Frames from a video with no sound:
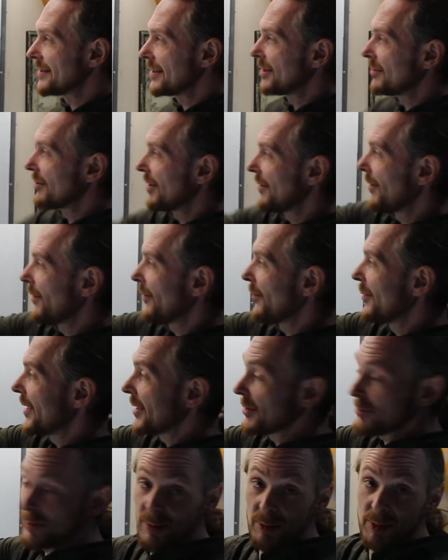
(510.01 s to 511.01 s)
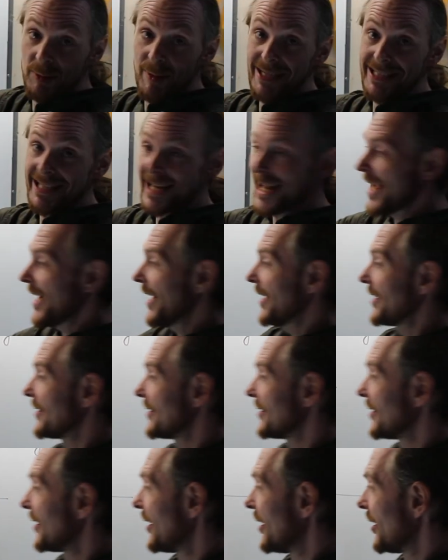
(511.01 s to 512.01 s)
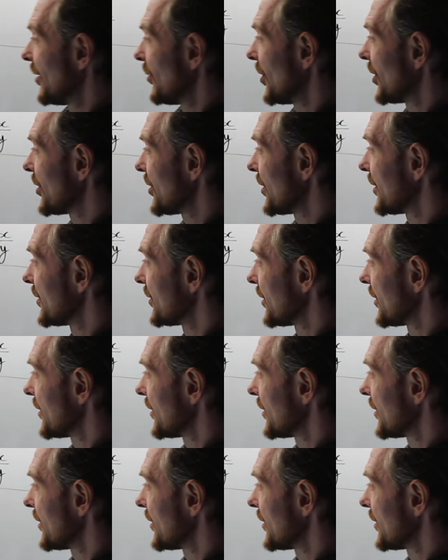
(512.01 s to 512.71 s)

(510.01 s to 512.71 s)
the derivative of this with respect to x, which is